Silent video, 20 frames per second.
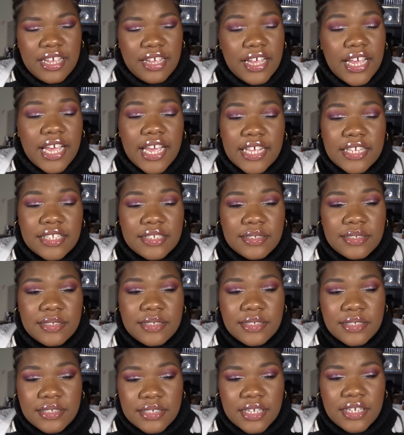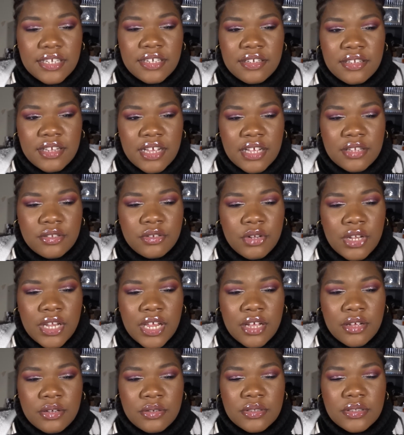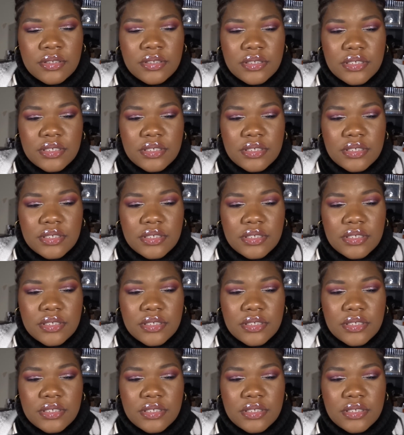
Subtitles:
and saying it out loud,